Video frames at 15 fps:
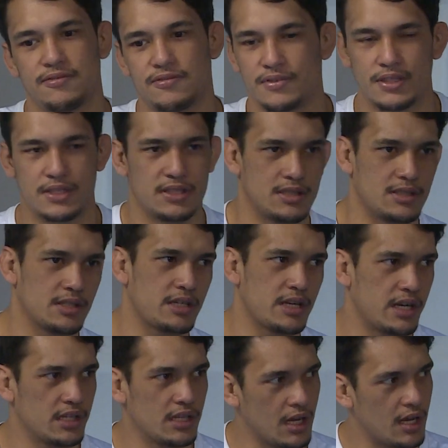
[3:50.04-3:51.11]
it's
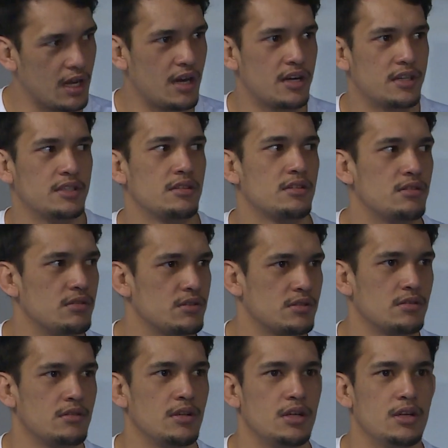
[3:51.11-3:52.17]
kind of hard because
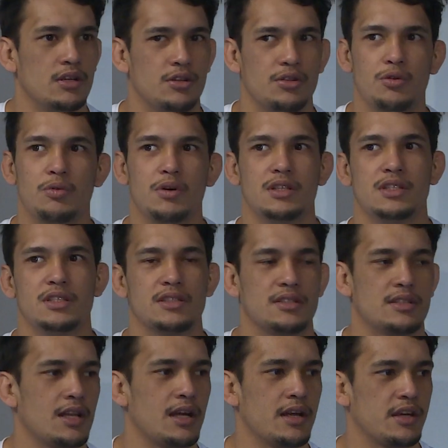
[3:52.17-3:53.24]
no one is
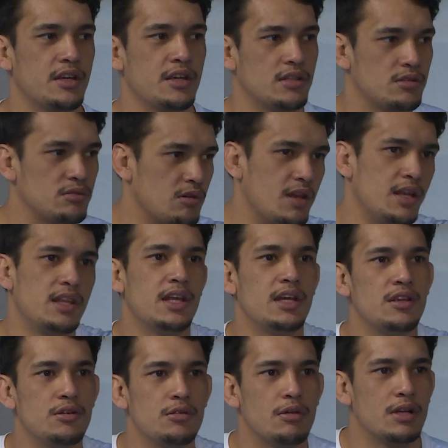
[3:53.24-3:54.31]
like here to
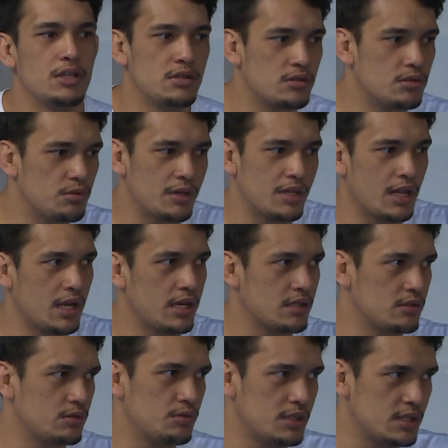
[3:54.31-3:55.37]
leading you and doing
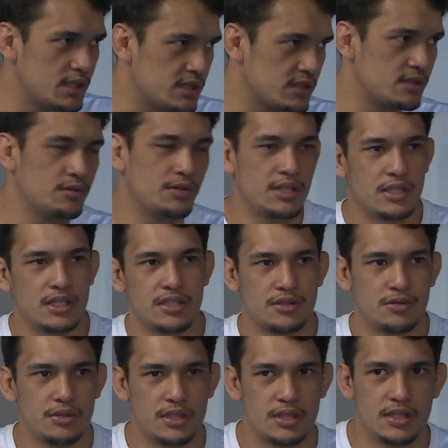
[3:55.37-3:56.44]

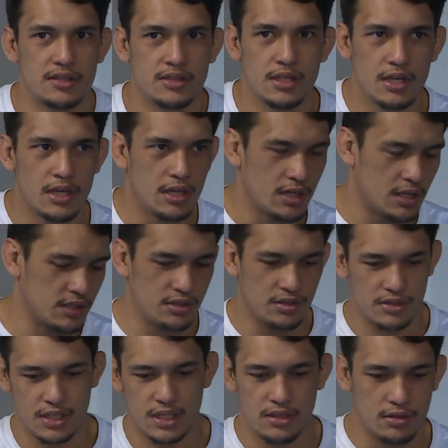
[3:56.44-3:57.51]
this. I
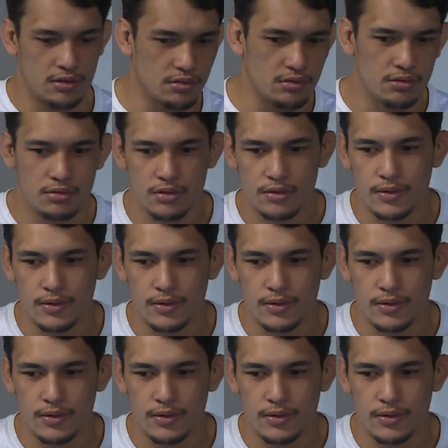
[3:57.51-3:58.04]
just had to.